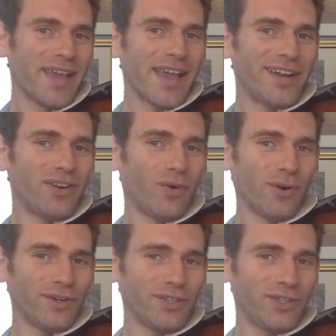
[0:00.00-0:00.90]
And in
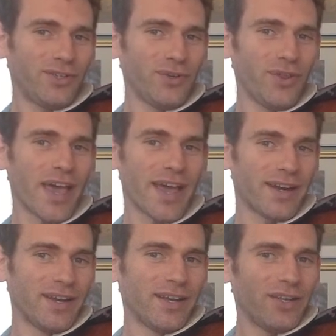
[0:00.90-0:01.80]
order to do that,
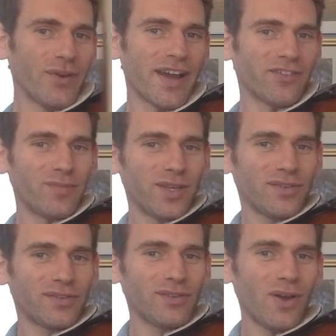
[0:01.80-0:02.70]
you have to be
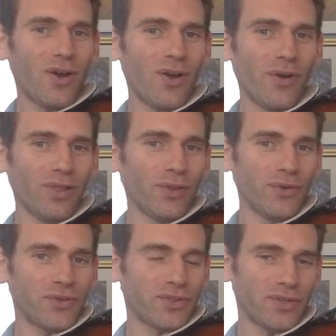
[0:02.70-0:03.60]
so
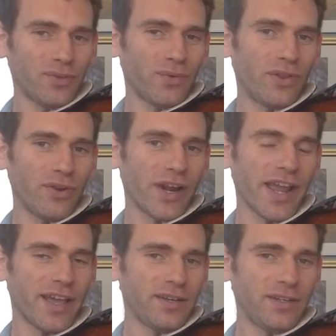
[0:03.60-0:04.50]
loose with your
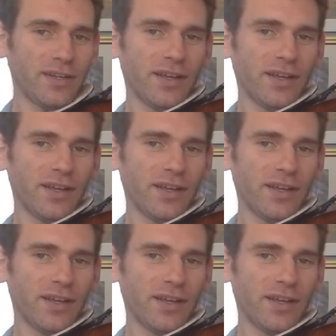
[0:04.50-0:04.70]
hand,